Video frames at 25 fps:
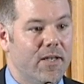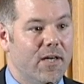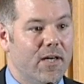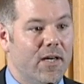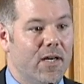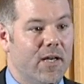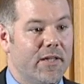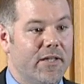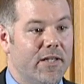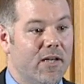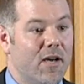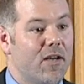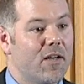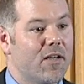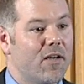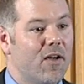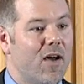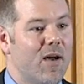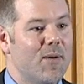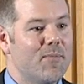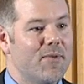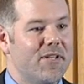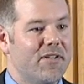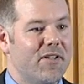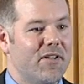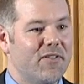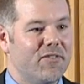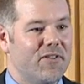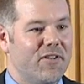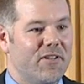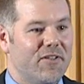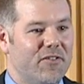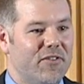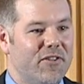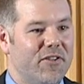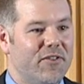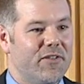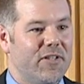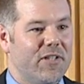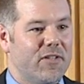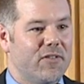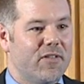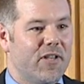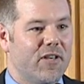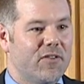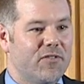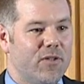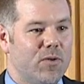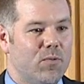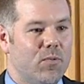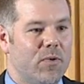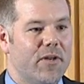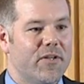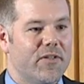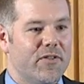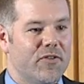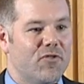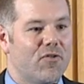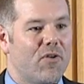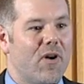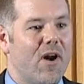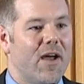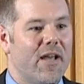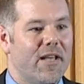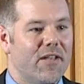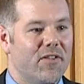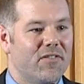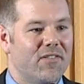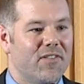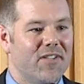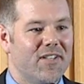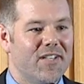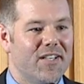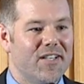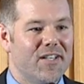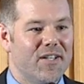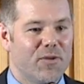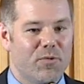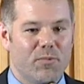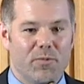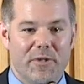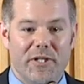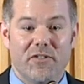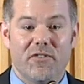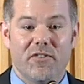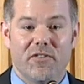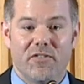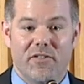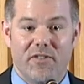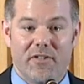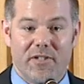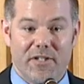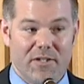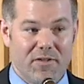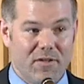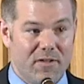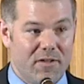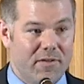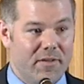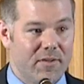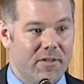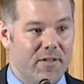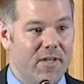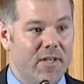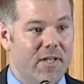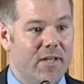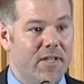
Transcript: The Atacama Desert in Chile is actually one of the driest regions of the Earth.